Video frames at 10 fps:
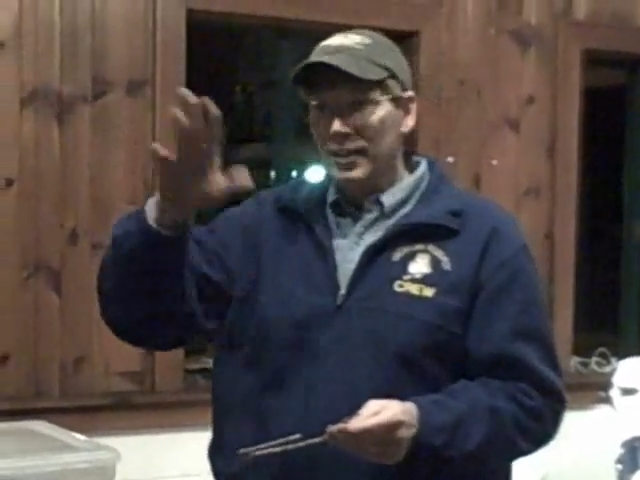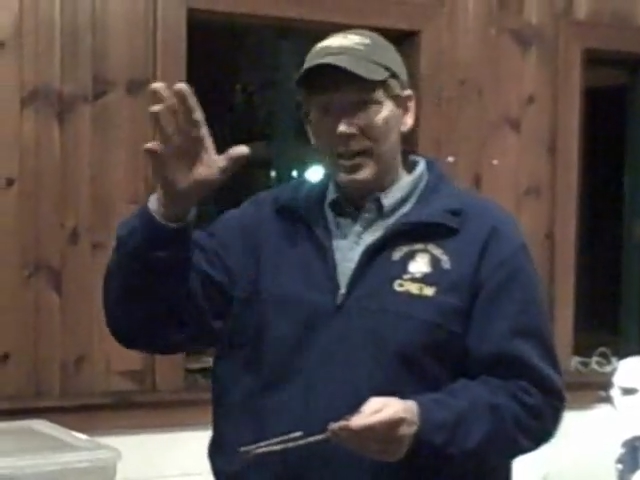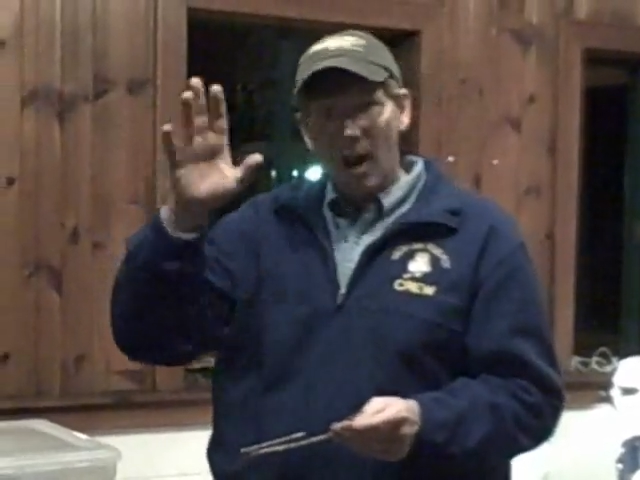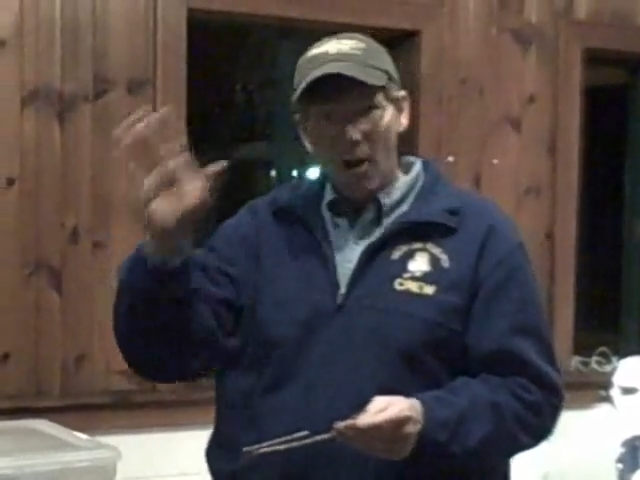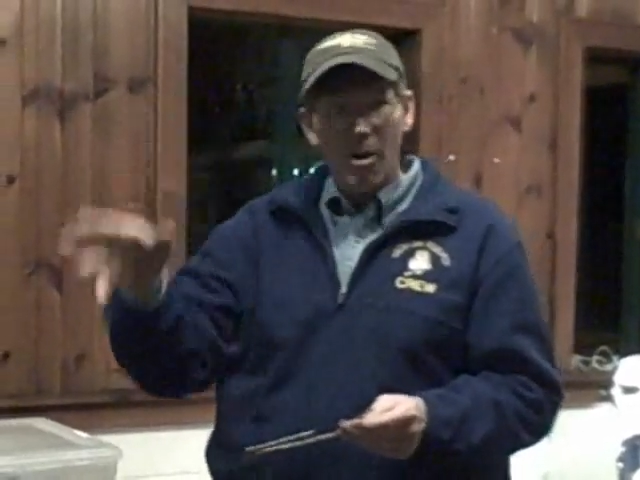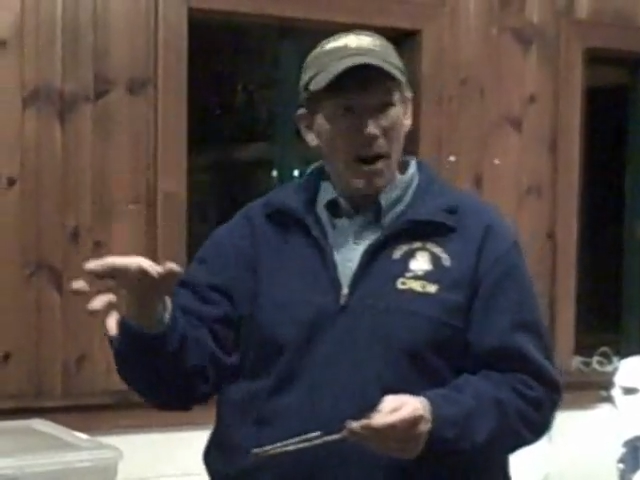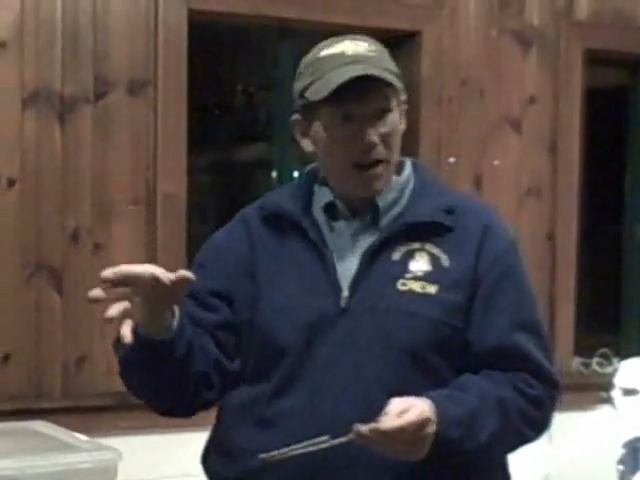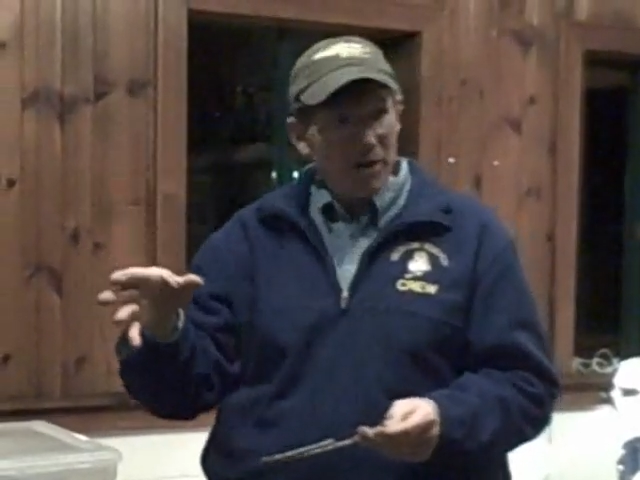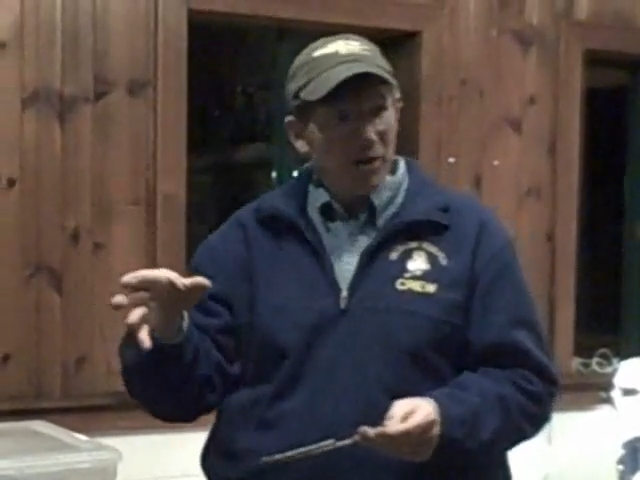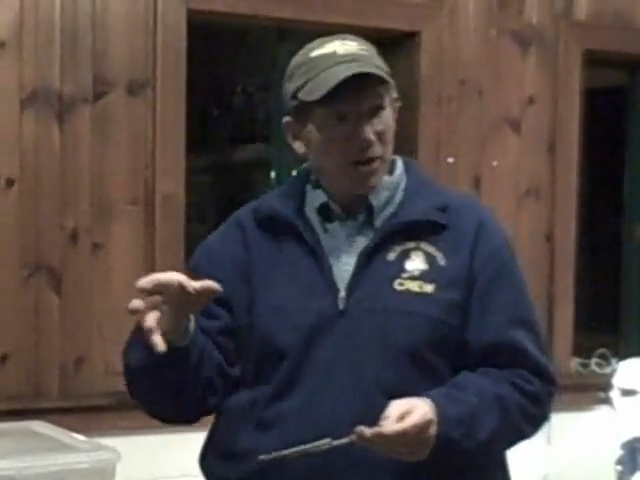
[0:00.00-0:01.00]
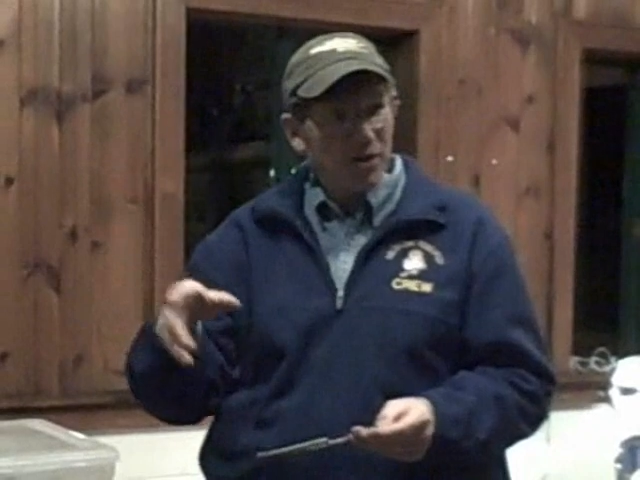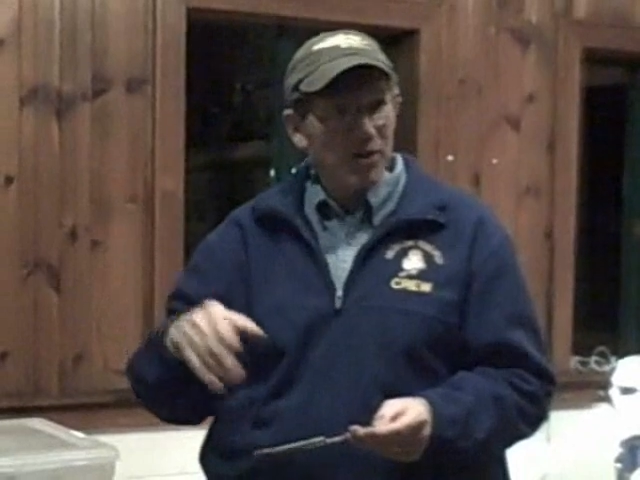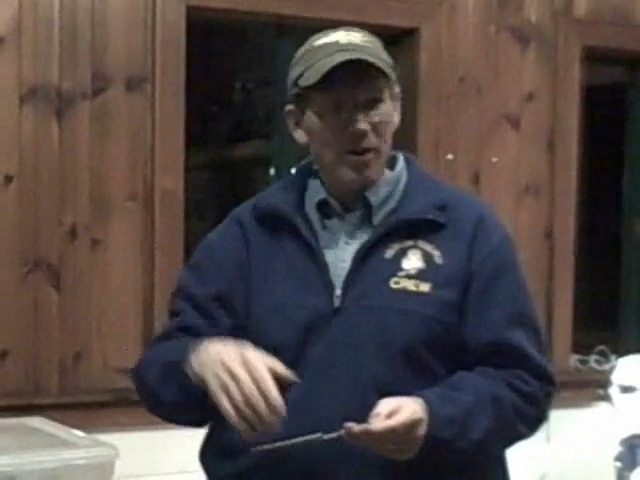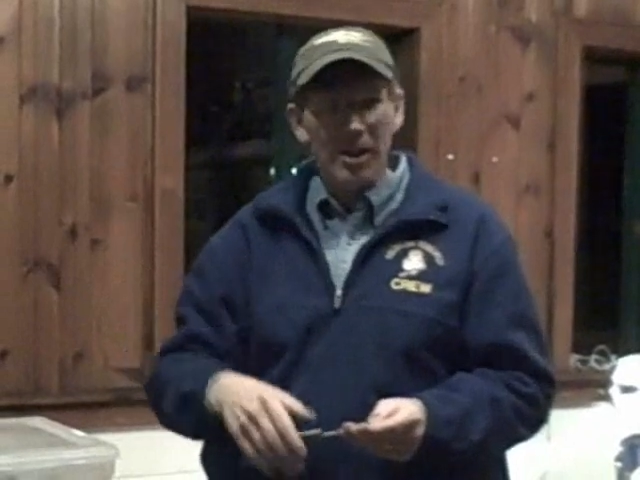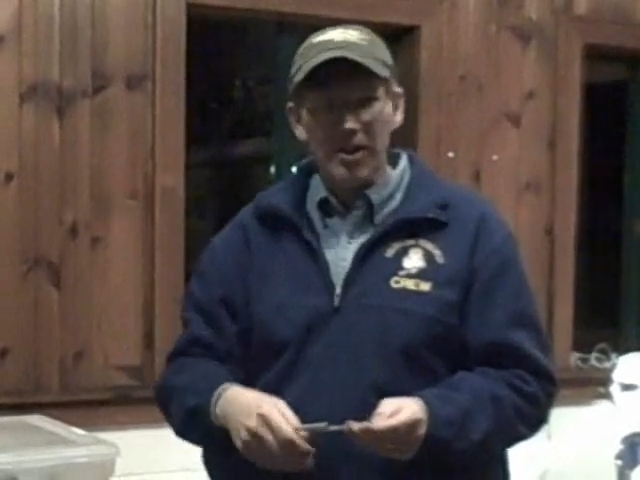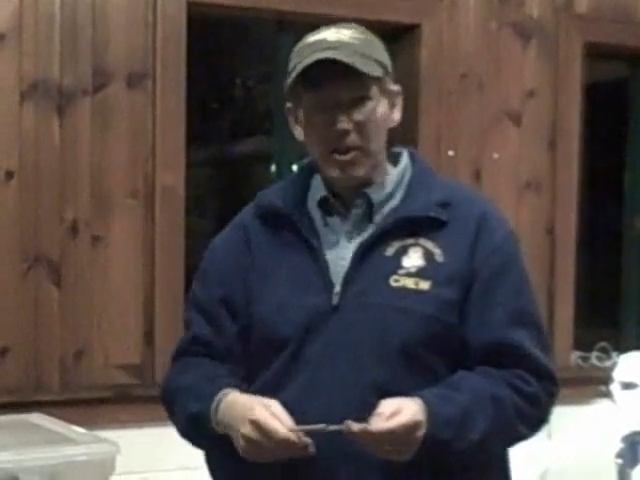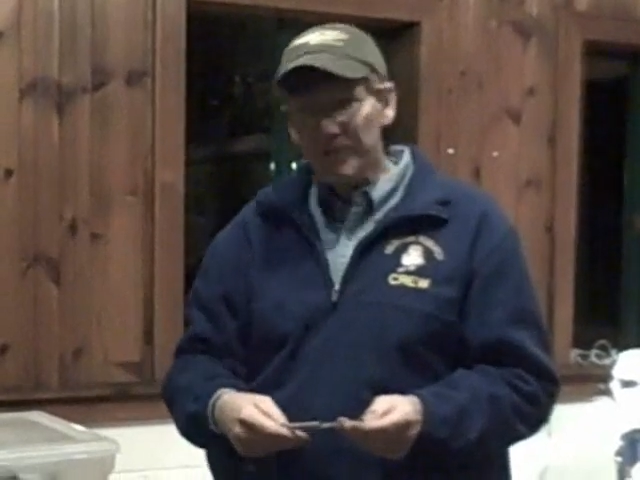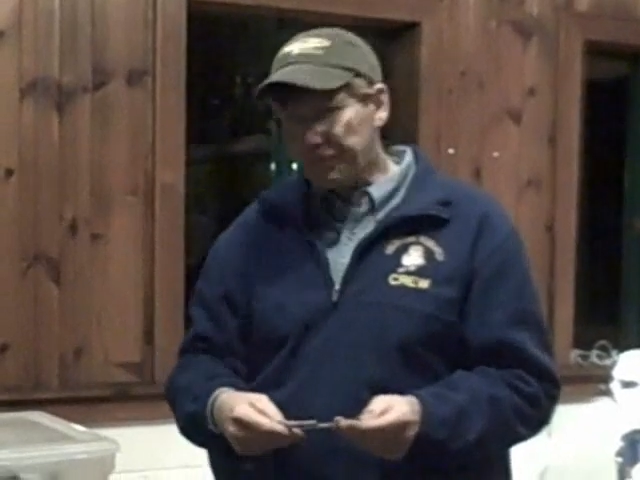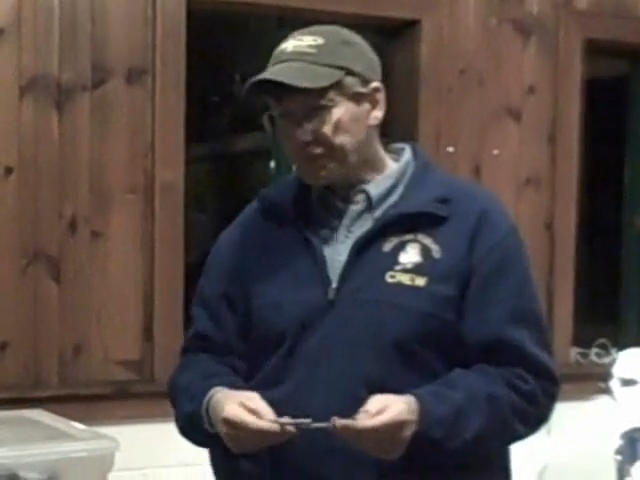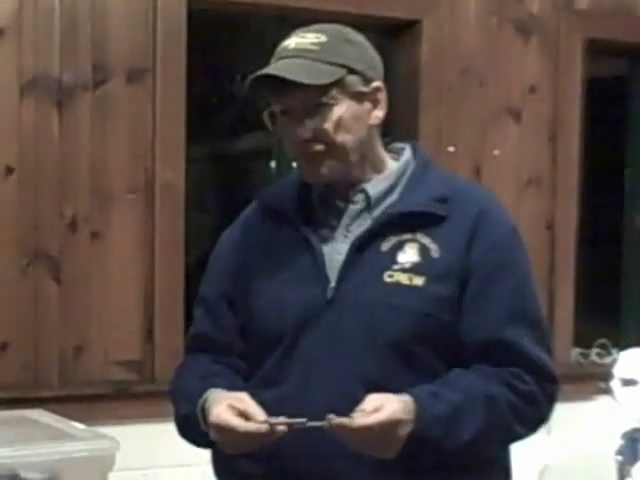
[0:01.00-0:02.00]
Let our eyes adjust to the darkness.